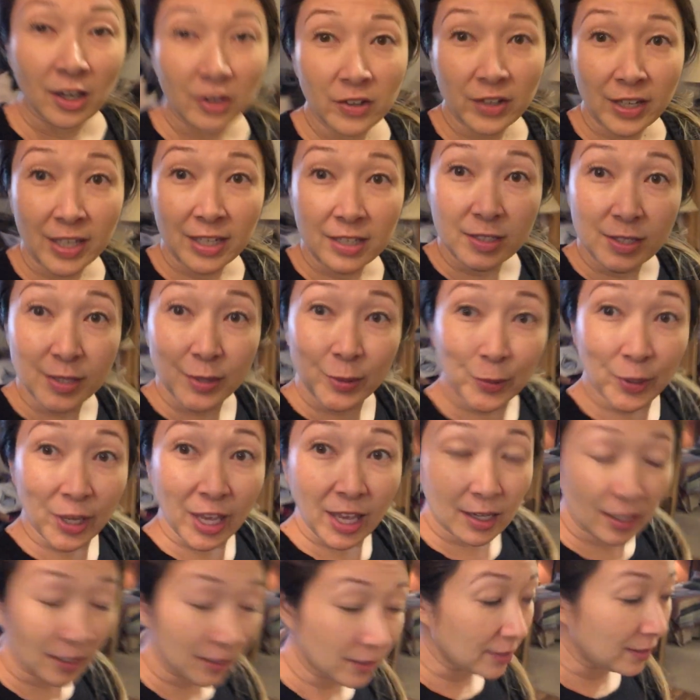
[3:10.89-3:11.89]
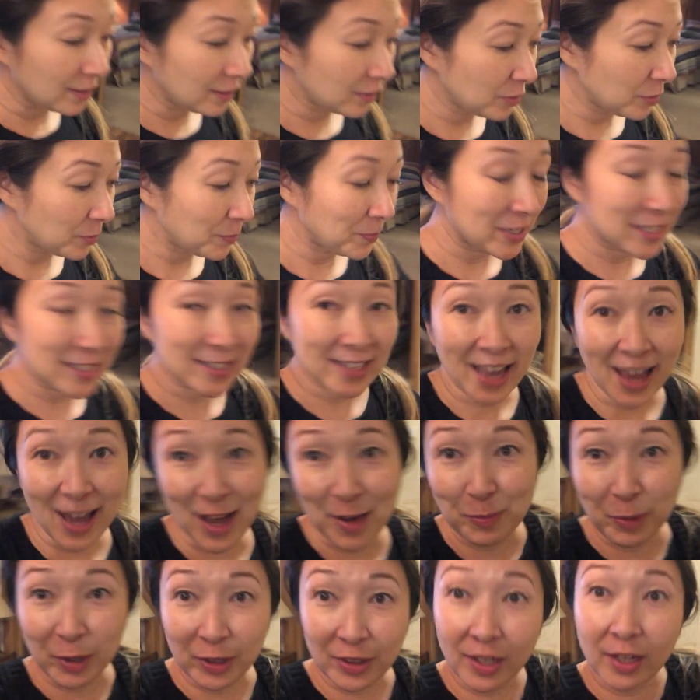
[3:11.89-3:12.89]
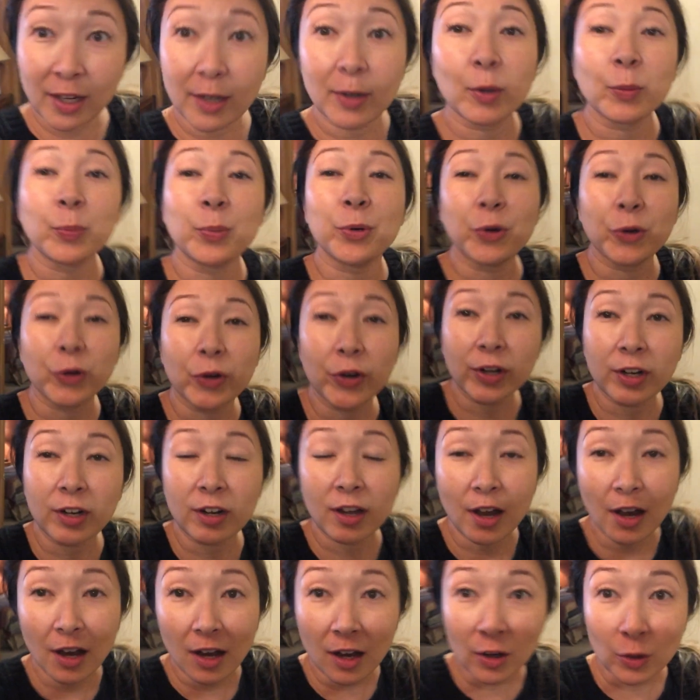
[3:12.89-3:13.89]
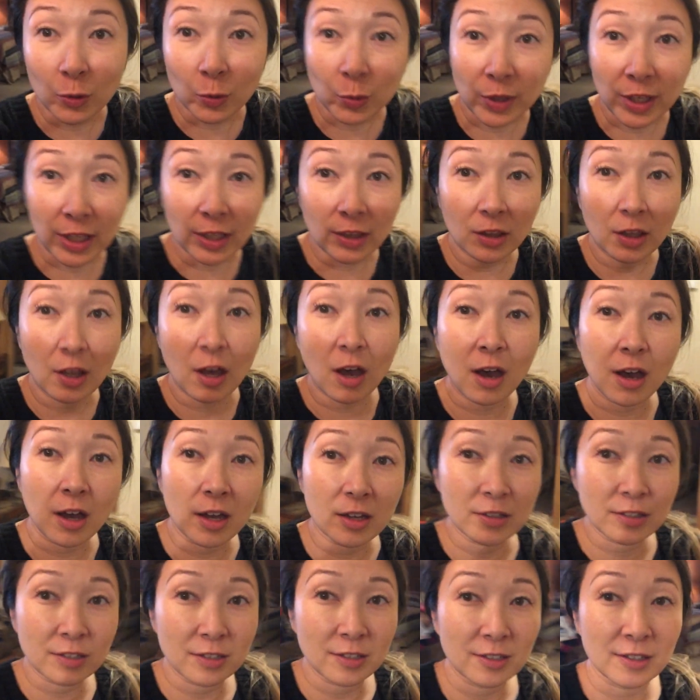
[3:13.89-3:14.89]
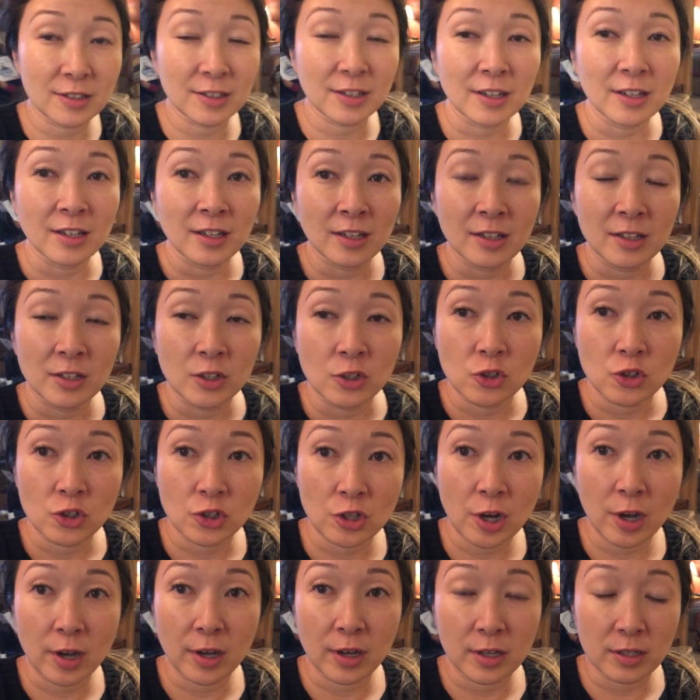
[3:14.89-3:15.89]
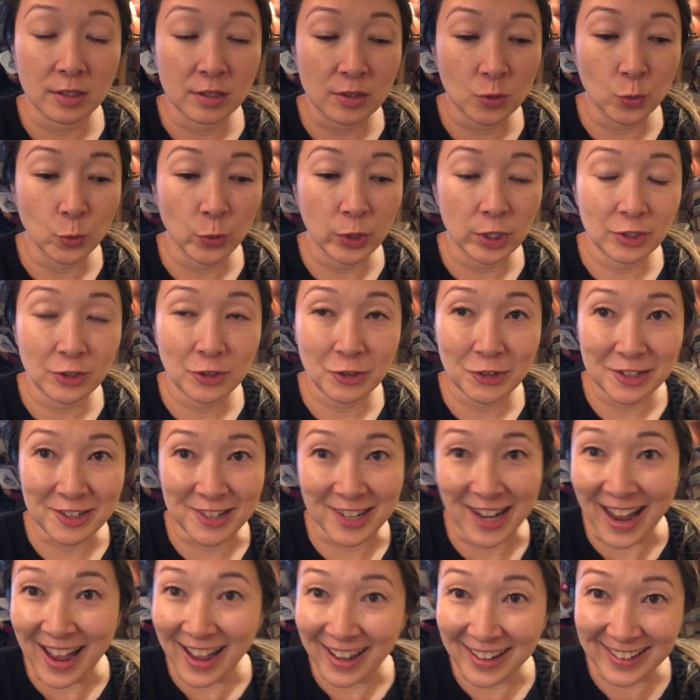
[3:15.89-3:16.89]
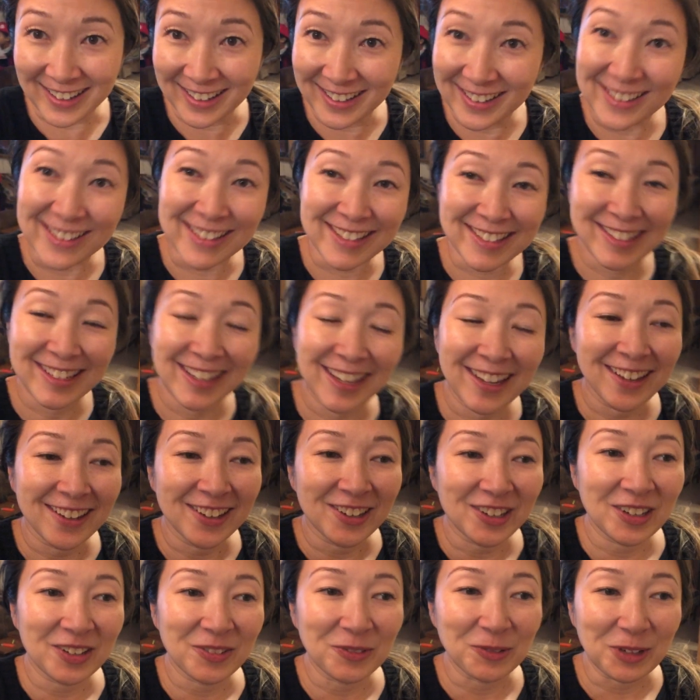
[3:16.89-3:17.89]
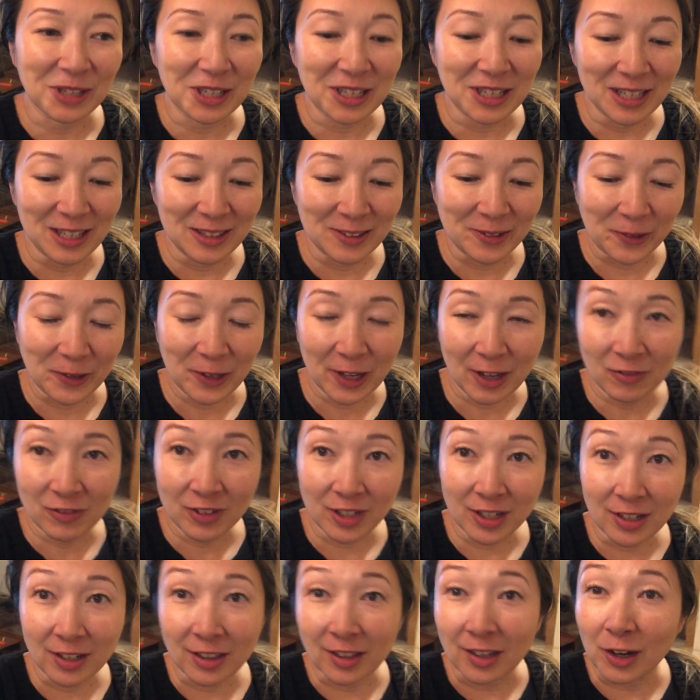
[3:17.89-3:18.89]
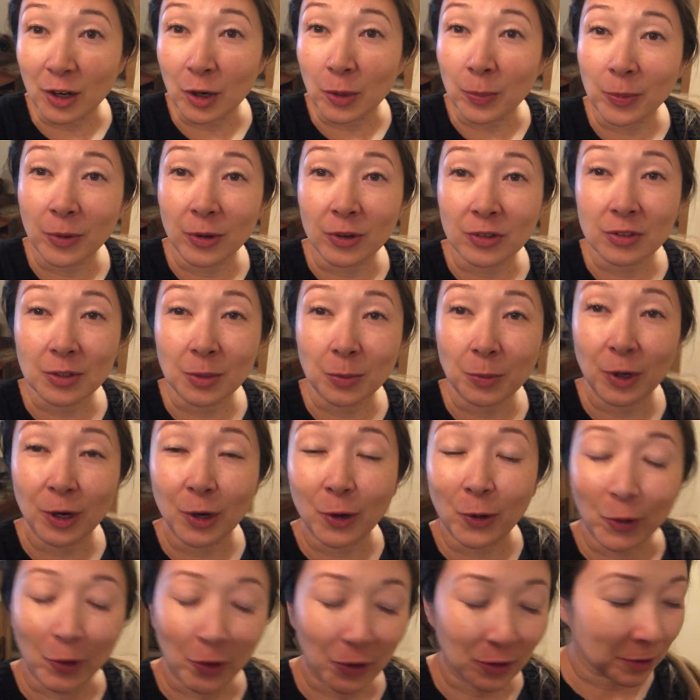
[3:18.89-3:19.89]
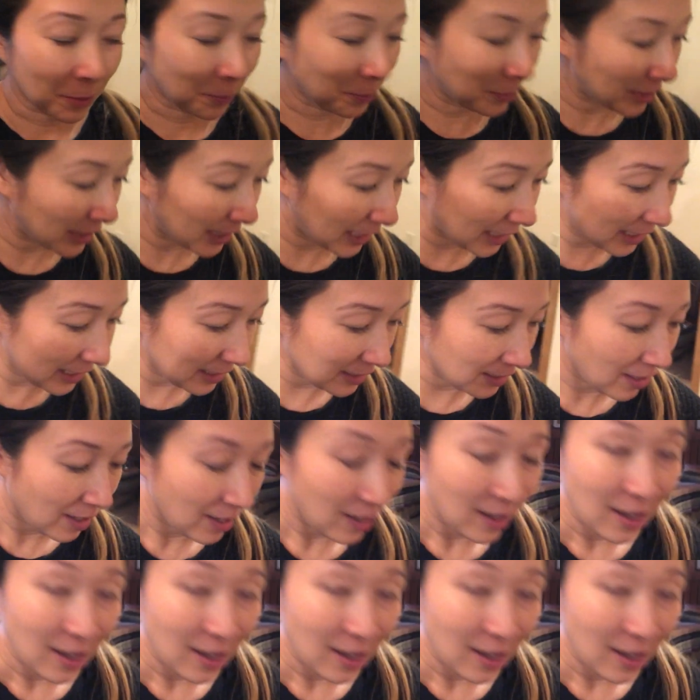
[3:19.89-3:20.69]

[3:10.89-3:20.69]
okay, so we had a little mishap at the airport. Uh, we lost Sean's winter jacket. We either left it in the airport somewhere or in the plane.